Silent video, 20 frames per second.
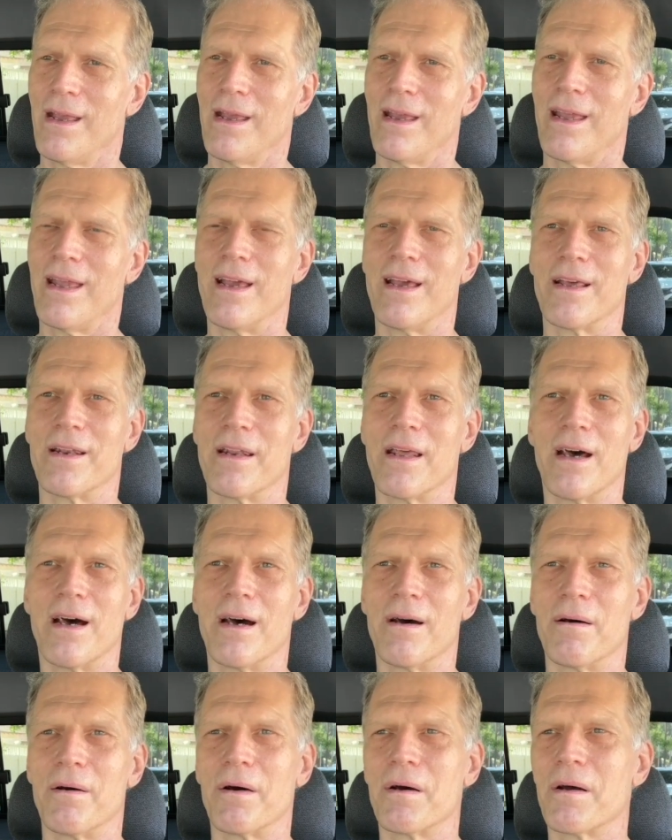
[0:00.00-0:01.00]
And
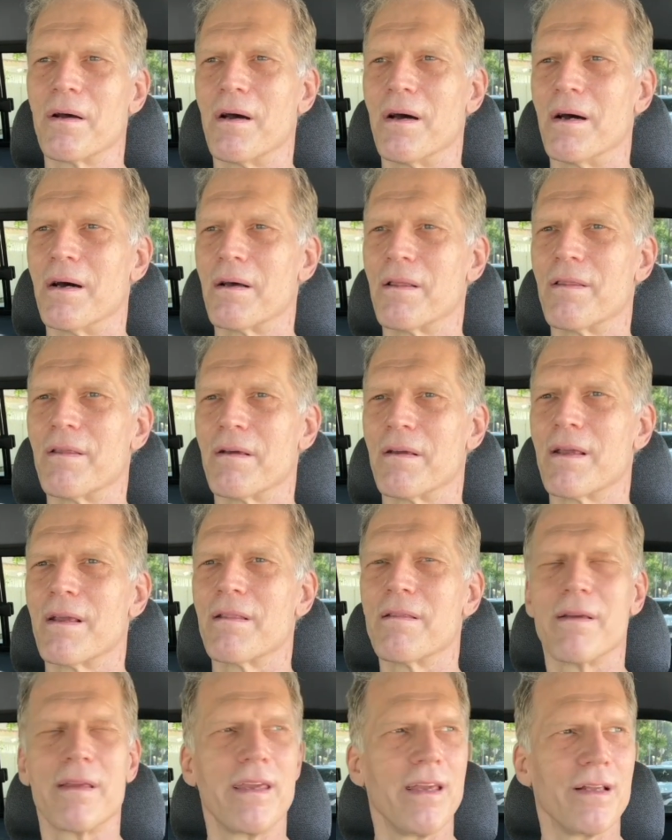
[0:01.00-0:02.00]

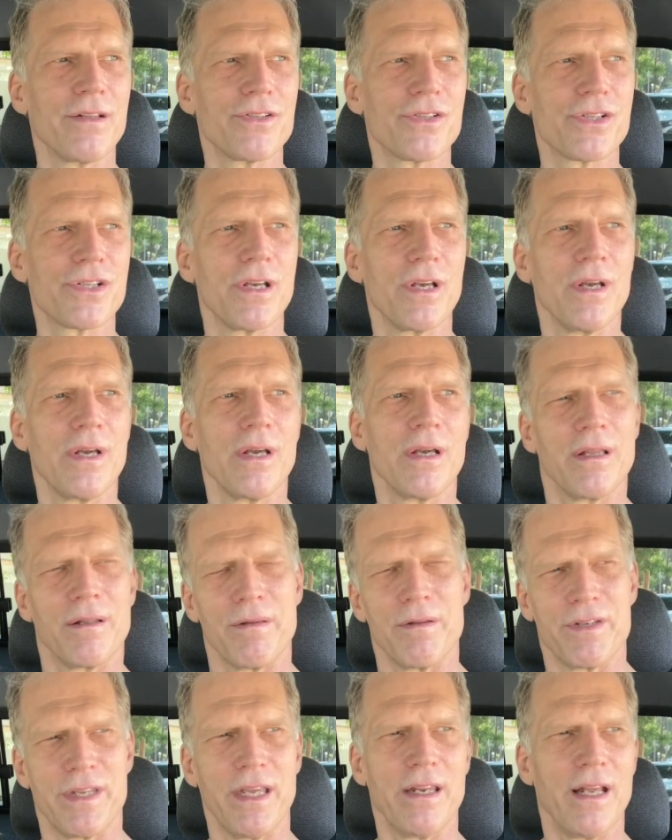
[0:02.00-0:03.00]
the kids and
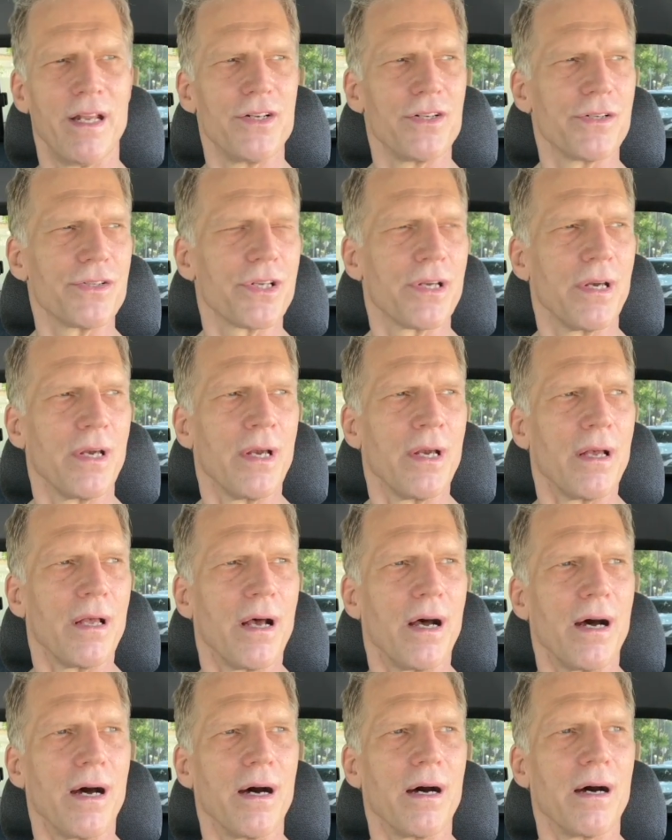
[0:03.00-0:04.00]
the teenagers,
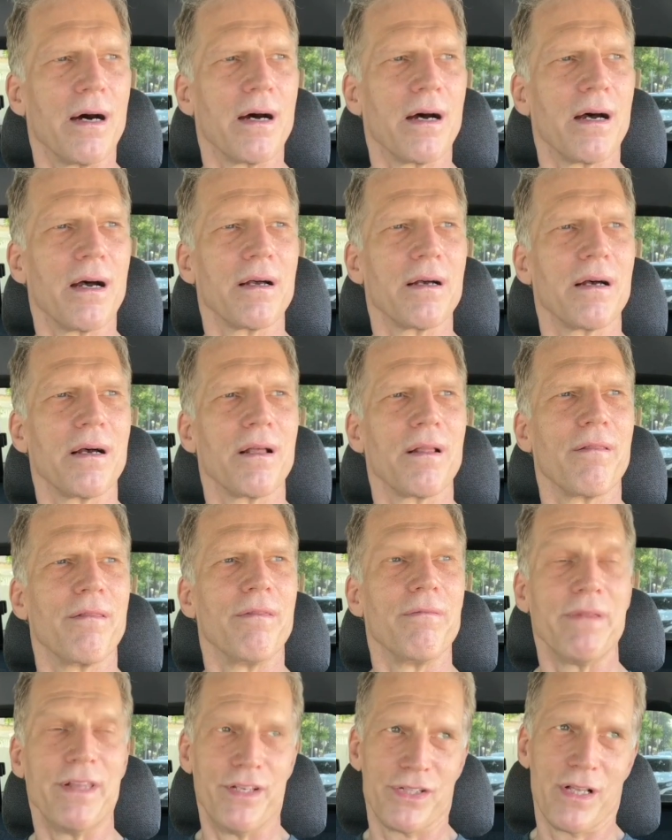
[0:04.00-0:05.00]

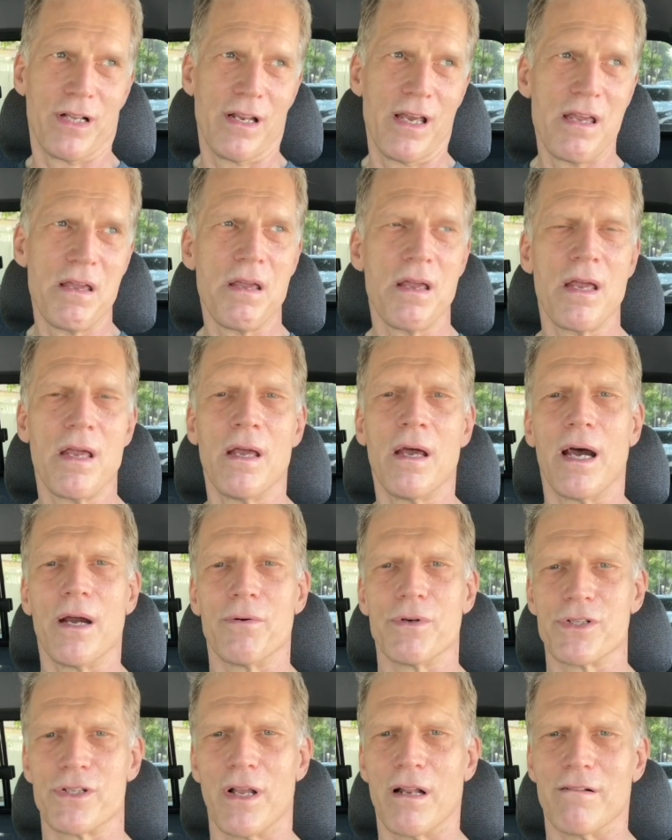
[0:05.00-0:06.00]
East LA, I
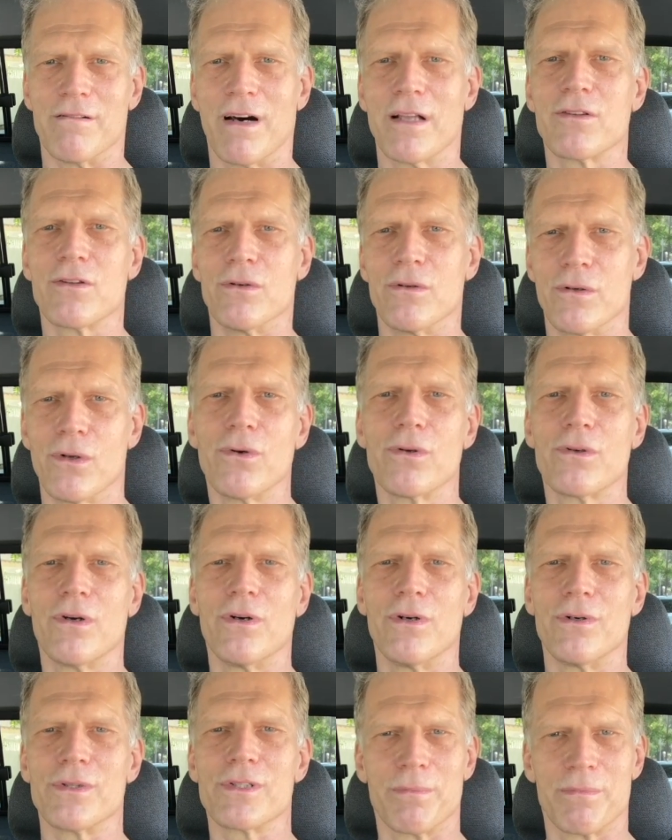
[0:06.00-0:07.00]
was El Vato
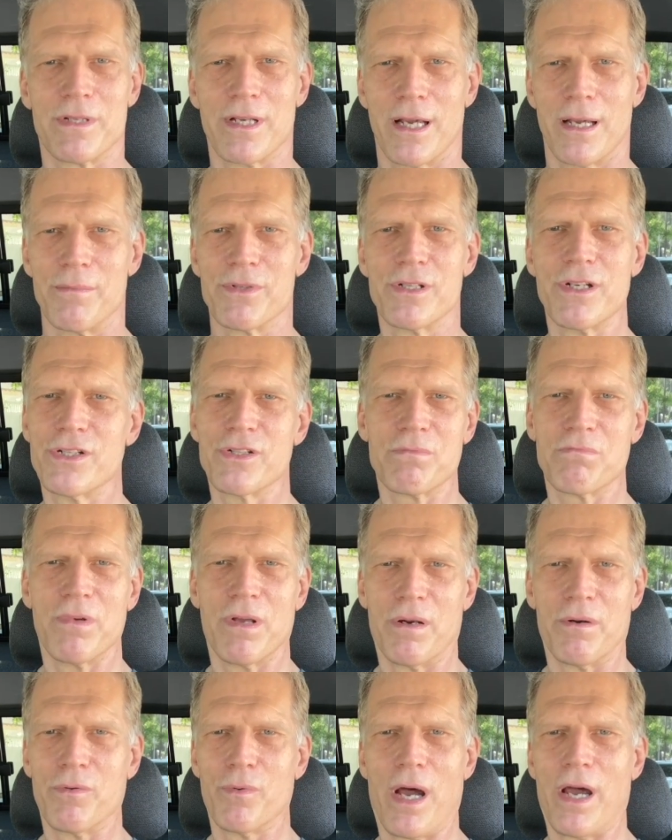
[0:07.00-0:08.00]
Loco sometimes. I
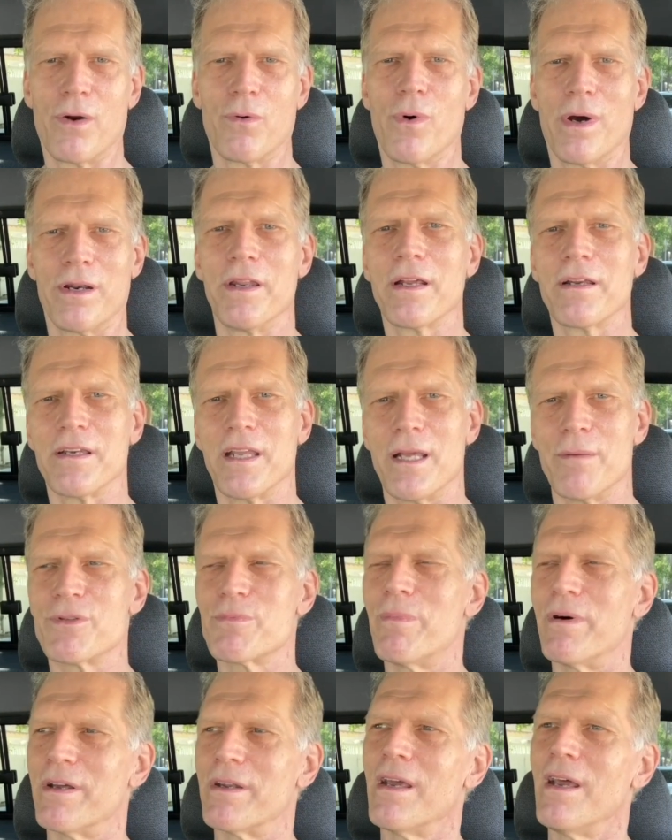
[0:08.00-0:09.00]
don't want nicknames,
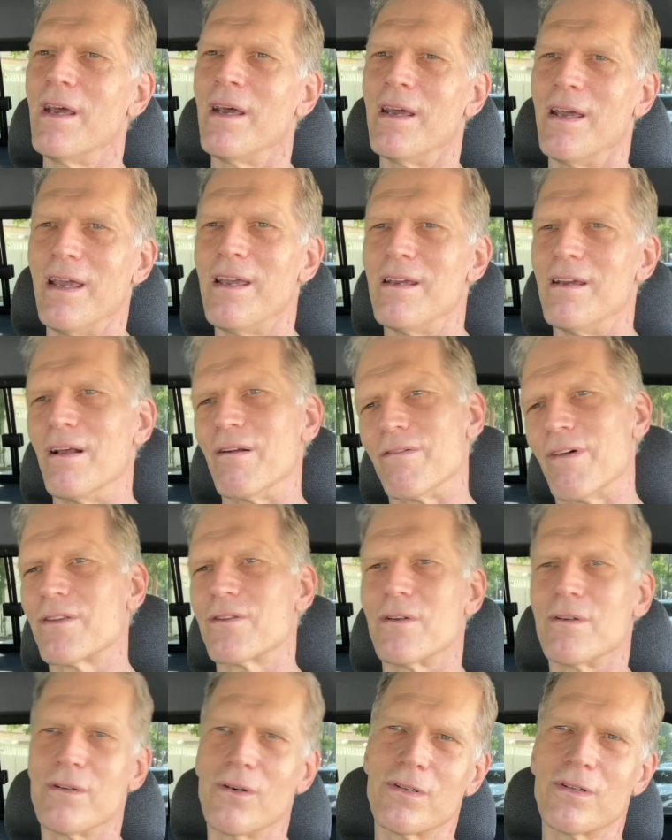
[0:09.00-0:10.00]
but hey, El
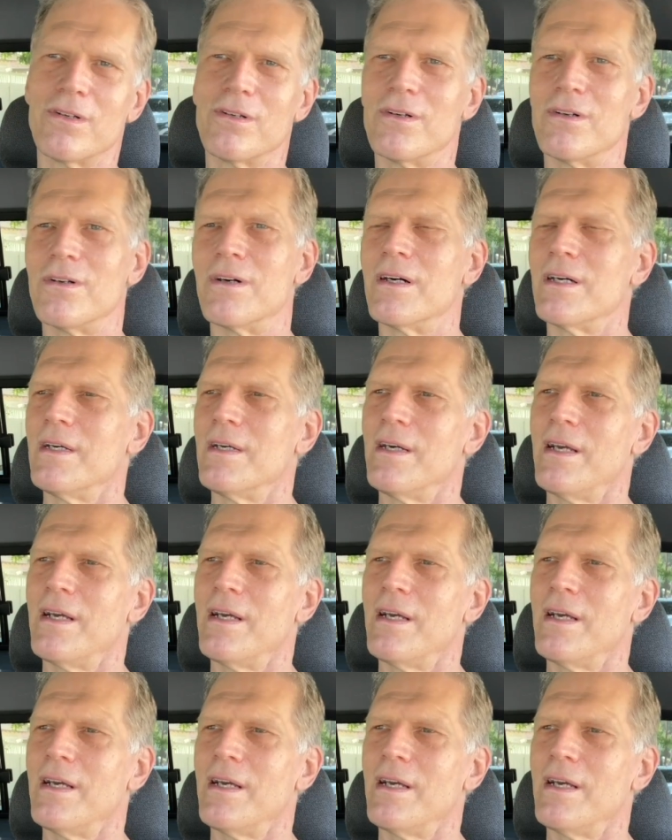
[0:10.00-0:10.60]
Vato Loco.